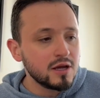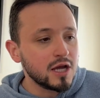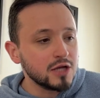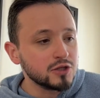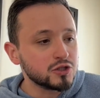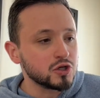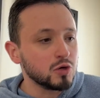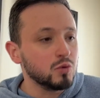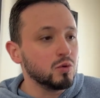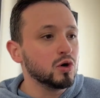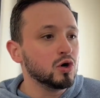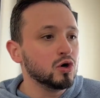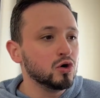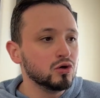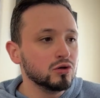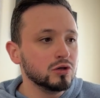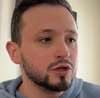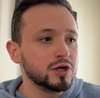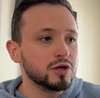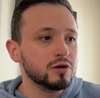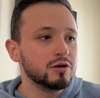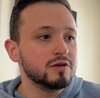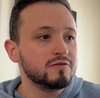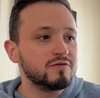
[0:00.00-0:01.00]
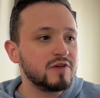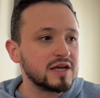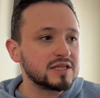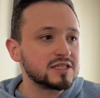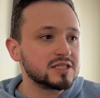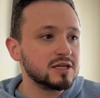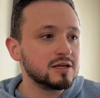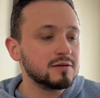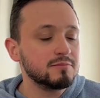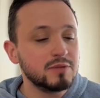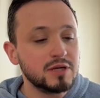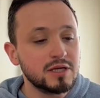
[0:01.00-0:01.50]
And so earlier
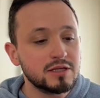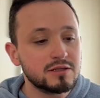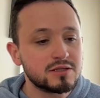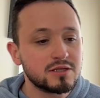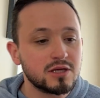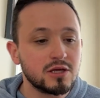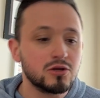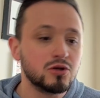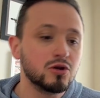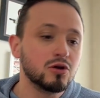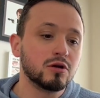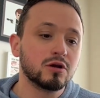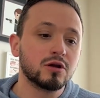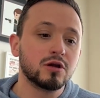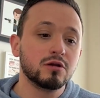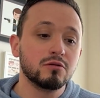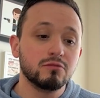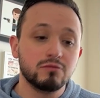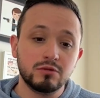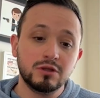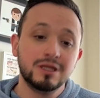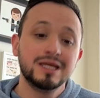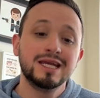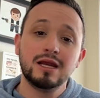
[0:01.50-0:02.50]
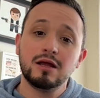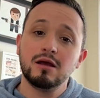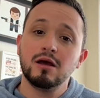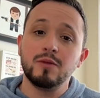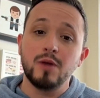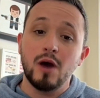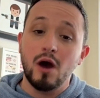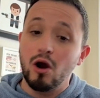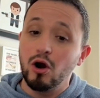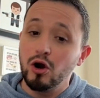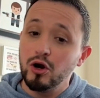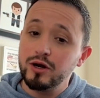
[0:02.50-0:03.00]
investing means that you're leaning
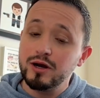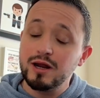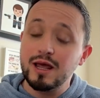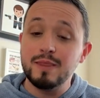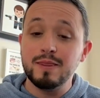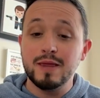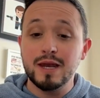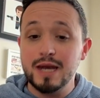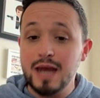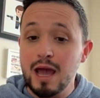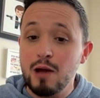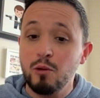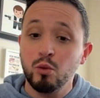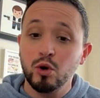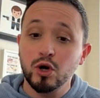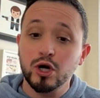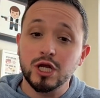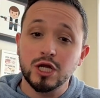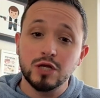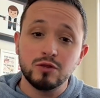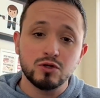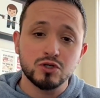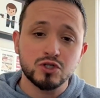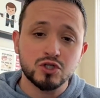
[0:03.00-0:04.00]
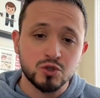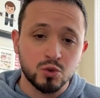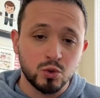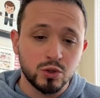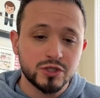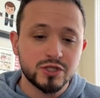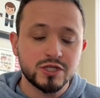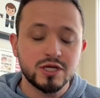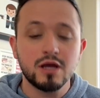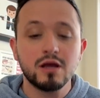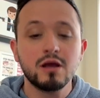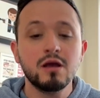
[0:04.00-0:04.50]
on the art and the network and the
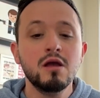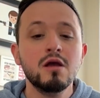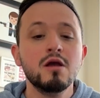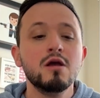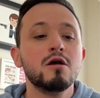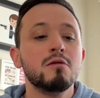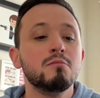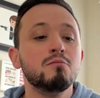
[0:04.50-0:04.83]
sourcing